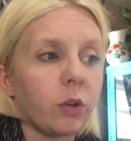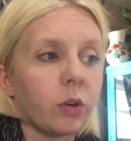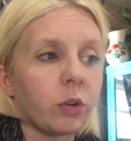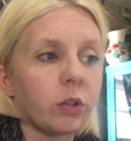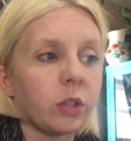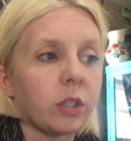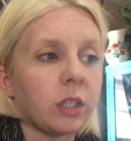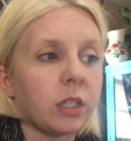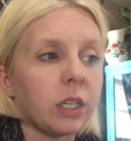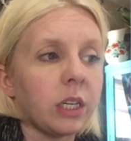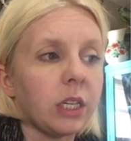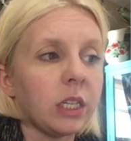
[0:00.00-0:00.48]
So
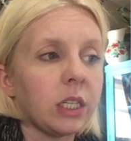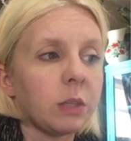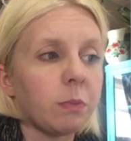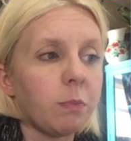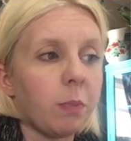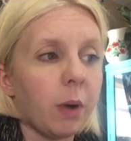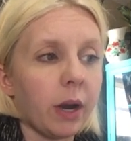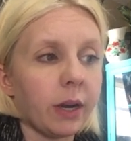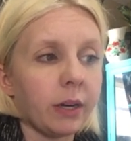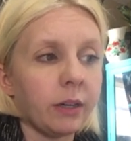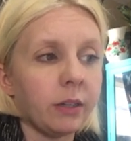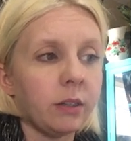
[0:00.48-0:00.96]
there's
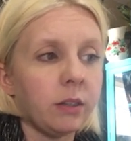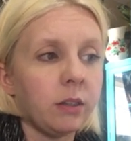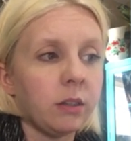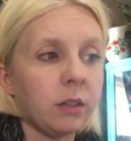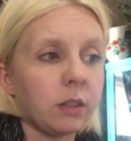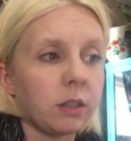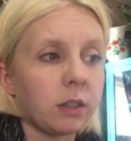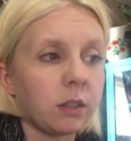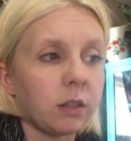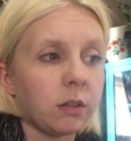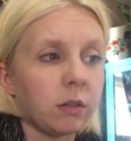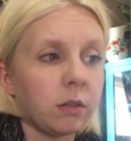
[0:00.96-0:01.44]
six
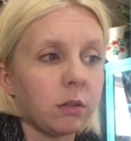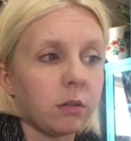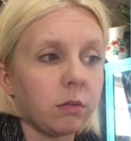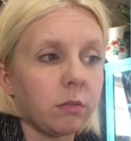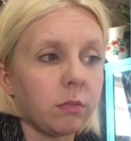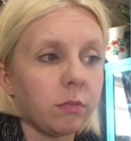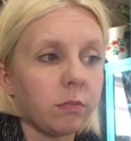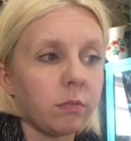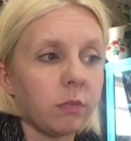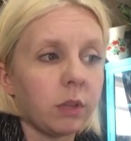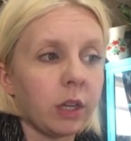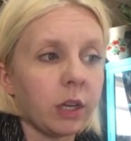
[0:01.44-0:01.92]
buttons
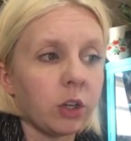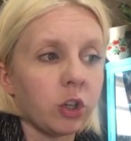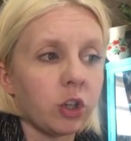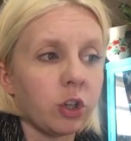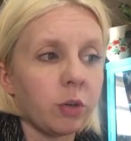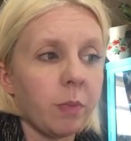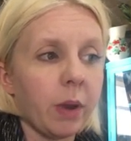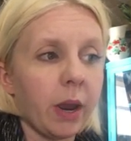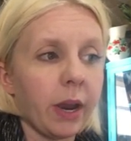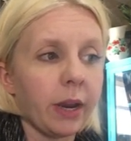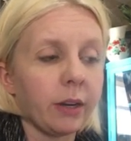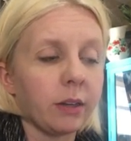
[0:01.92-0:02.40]
that
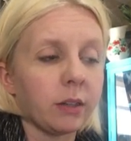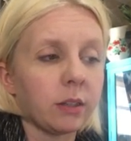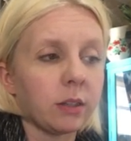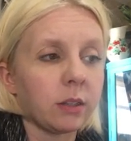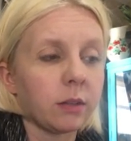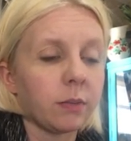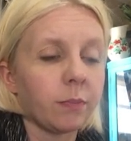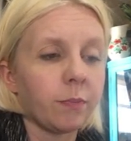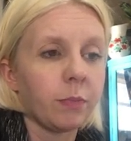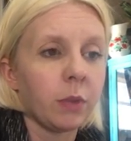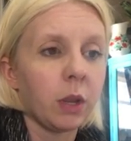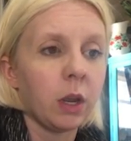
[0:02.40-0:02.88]
she makes
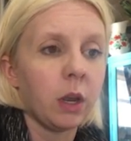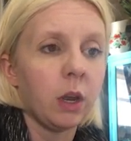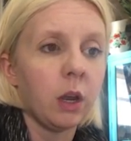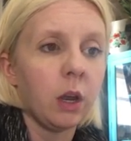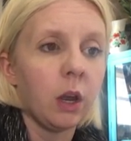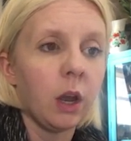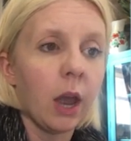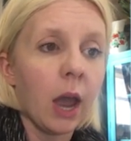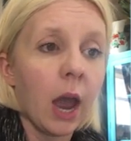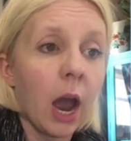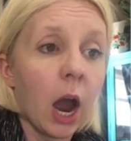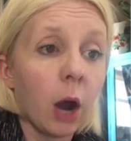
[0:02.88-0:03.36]

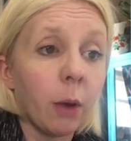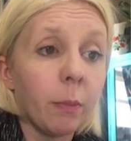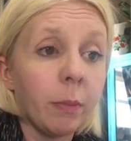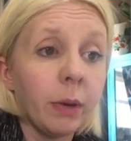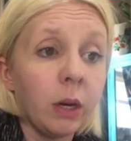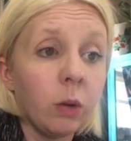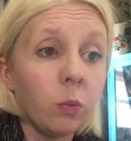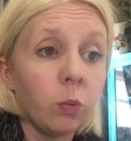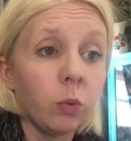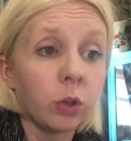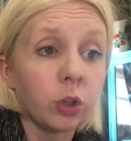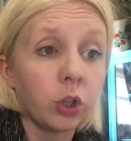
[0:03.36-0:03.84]
how
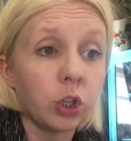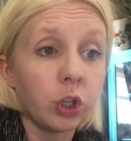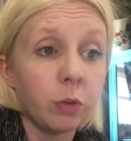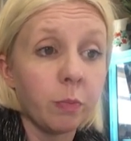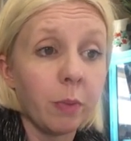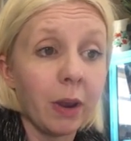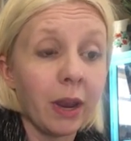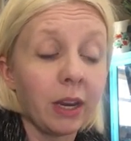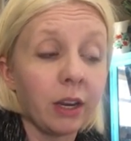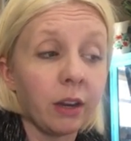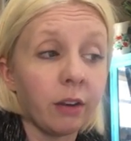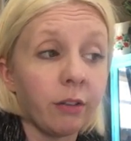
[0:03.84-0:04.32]
many will
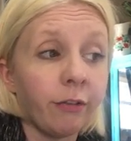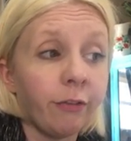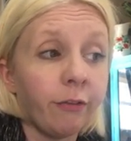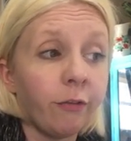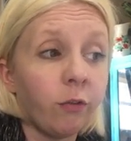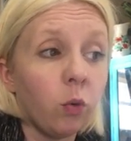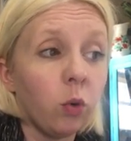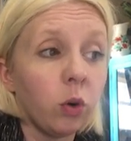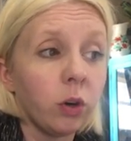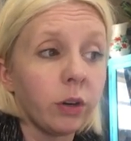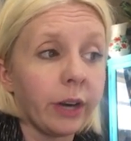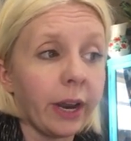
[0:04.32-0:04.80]
she make in
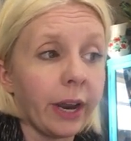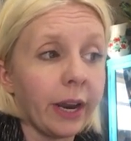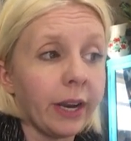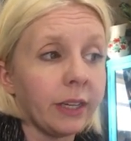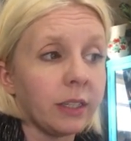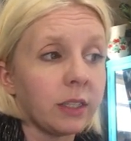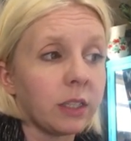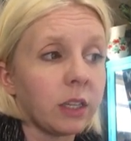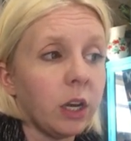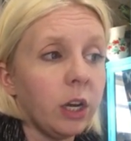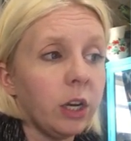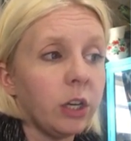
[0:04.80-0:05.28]
four
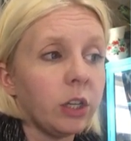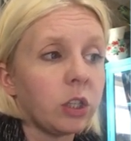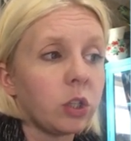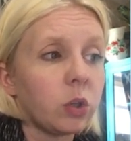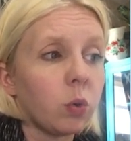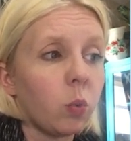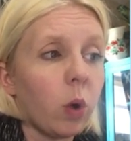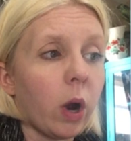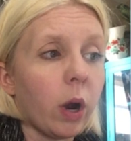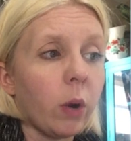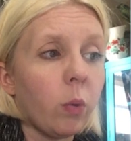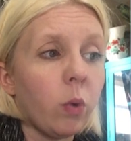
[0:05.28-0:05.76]
days?
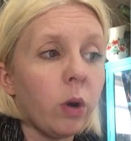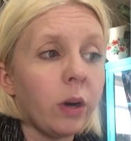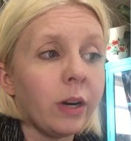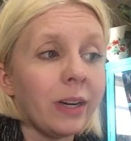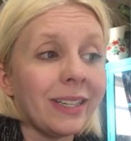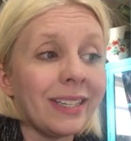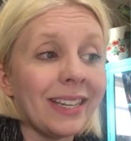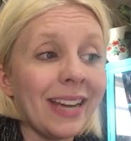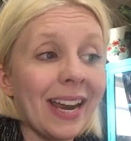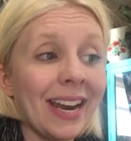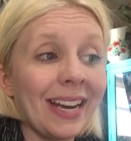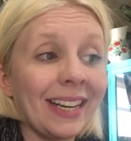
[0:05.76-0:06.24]
So I
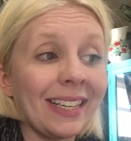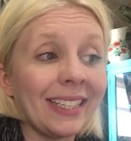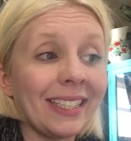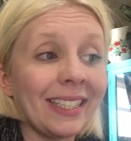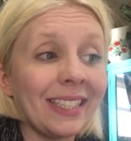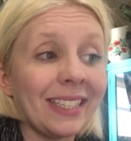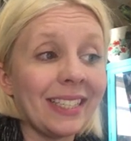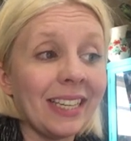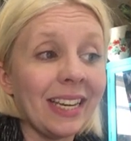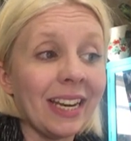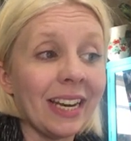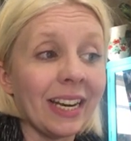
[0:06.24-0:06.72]
want to take
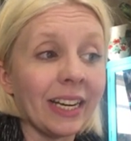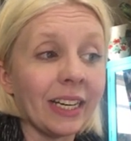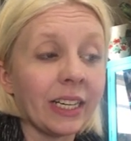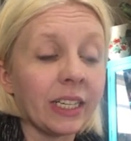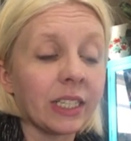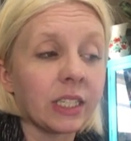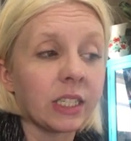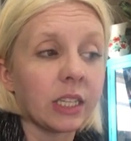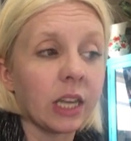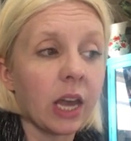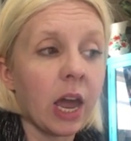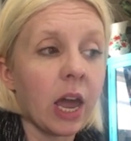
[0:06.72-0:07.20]

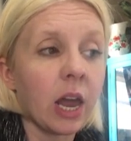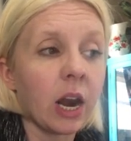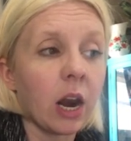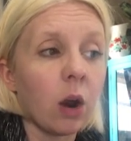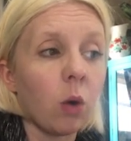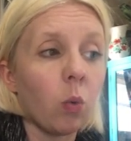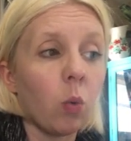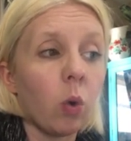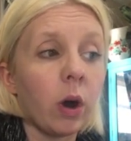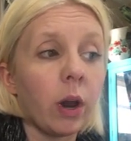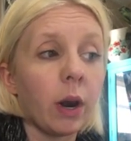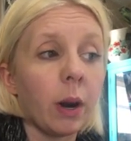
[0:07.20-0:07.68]
six and
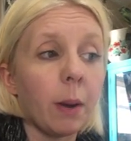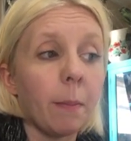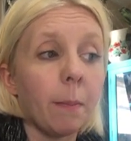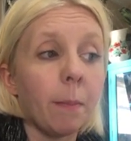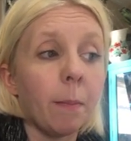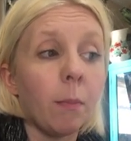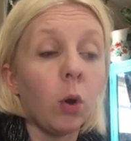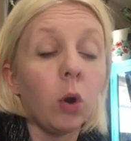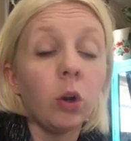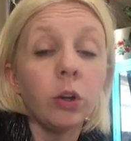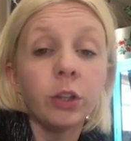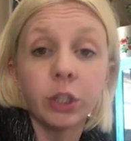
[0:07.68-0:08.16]
I want to
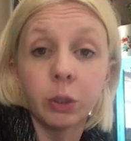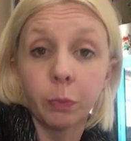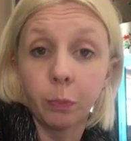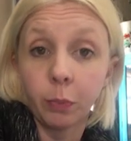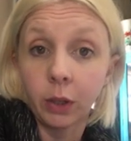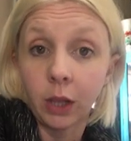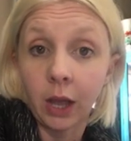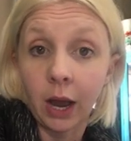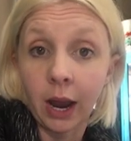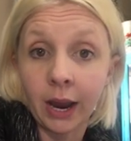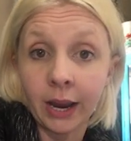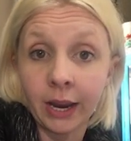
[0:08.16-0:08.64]

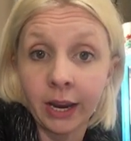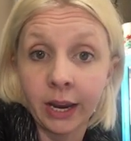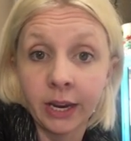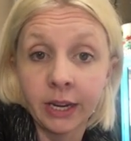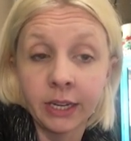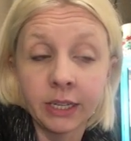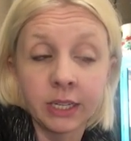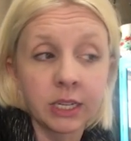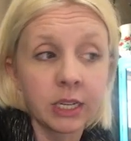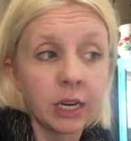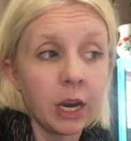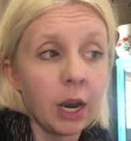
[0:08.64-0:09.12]
multiply
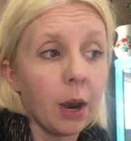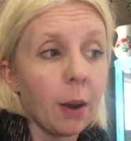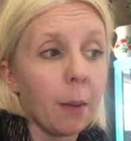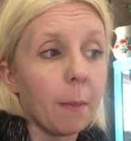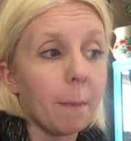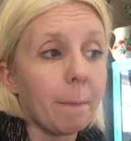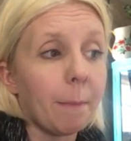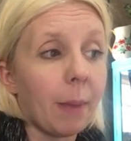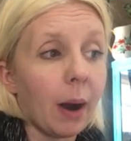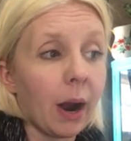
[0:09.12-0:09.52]
it